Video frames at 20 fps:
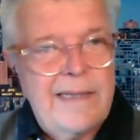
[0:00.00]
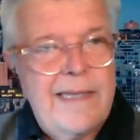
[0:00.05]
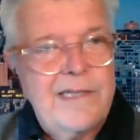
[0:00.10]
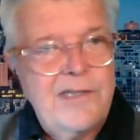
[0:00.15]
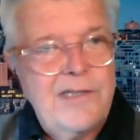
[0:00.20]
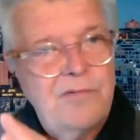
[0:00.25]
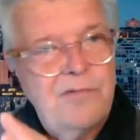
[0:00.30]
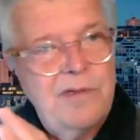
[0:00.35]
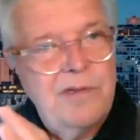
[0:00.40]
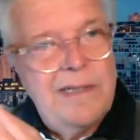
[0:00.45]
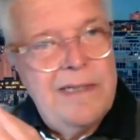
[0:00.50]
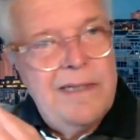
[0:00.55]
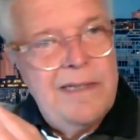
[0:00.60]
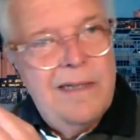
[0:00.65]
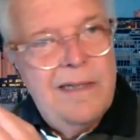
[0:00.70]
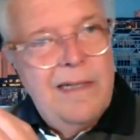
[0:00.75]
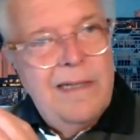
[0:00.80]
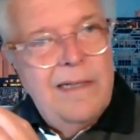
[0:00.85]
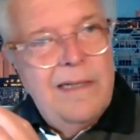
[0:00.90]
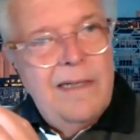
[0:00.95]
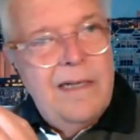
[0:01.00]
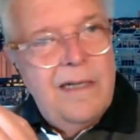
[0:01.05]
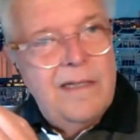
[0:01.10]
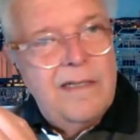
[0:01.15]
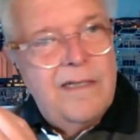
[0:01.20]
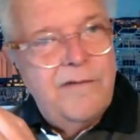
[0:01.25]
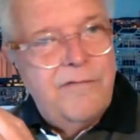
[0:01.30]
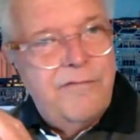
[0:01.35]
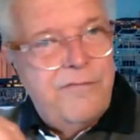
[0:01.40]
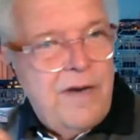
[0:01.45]
That's really a
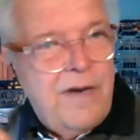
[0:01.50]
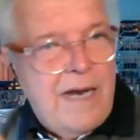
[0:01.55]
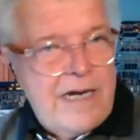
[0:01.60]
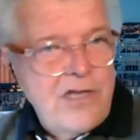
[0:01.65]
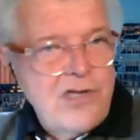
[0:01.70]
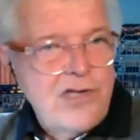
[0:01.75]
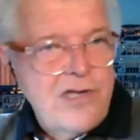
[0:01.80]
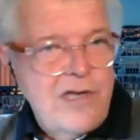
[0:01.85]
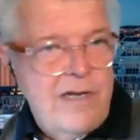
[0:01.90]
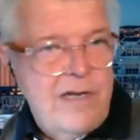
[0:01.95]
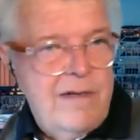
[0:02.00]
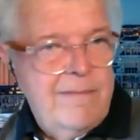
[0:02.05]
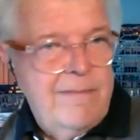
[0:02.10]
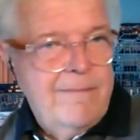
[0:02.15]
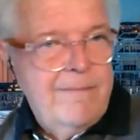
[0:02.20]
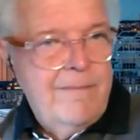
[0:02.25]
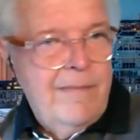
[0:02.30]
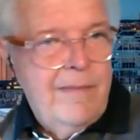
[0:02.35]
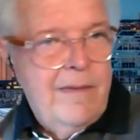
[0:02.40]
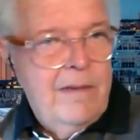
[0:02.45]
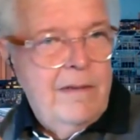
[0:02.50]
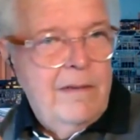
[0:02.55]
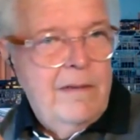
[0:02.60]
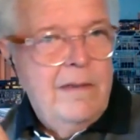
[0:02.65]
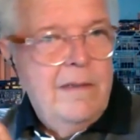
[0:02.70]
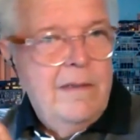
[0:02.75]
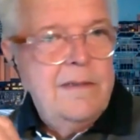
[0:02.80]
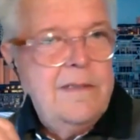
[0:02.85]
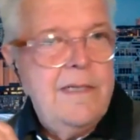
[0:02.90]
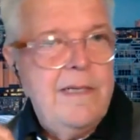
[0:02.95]
deflection
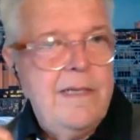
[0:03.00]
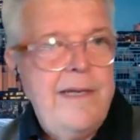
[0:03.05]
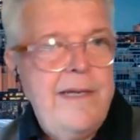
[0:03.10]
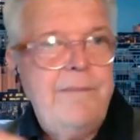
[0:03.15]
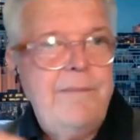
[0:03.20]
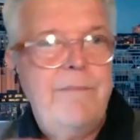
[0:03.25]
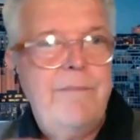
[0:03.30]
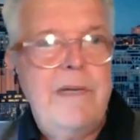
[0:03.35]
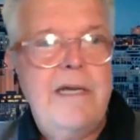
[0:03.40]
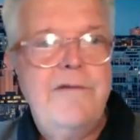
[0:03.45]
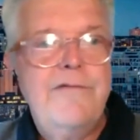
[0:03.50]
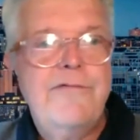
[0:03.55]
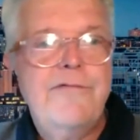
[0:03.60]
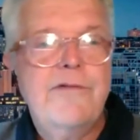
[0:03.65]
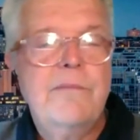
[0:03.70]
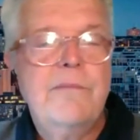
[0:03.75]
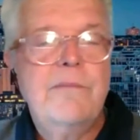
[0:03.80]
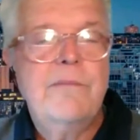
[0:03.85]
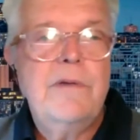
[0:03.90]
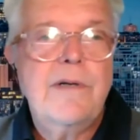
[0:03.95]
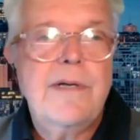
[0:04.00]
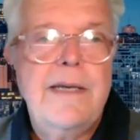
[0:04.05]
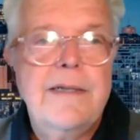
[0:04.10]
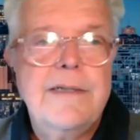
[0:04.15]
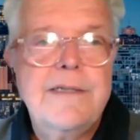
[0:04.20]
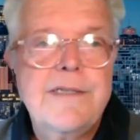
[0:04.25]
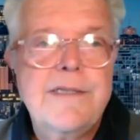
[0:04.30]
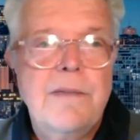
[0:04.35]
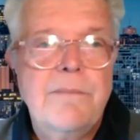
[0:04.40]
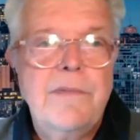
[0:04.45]
to keep me from looking
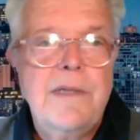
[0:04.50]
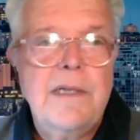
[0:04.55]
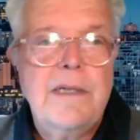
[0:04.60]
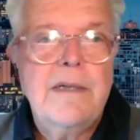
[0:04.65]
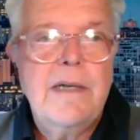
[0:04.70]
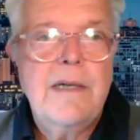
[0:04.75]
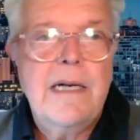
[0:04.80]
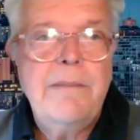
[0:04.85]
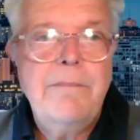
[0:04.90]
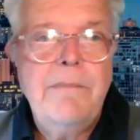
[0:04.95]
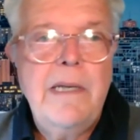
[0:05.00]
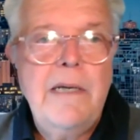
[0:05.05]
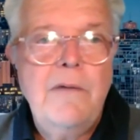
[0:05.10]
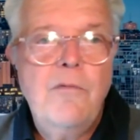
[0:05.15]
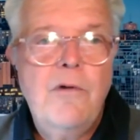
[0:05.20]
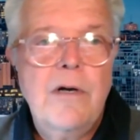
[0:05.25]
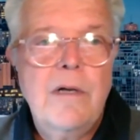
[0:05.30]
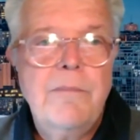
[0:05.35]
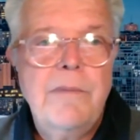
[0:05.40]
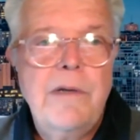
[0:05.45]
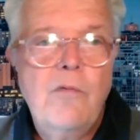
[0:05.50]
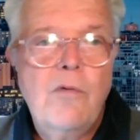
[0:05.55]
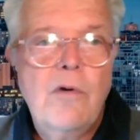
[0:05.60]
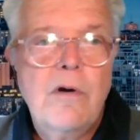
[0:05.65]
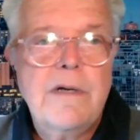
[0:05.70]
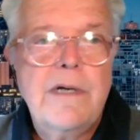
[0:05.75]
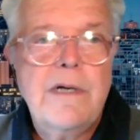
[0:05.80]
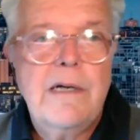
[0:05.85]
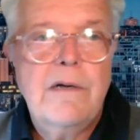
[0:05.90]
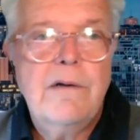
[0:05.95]
at something that I may want to be
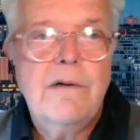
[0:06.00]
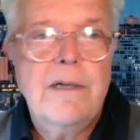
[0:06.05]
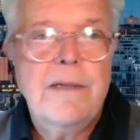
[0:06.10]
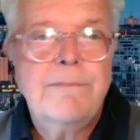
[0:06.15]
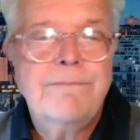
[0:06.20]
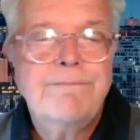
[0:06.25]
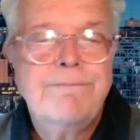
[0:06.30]
working on.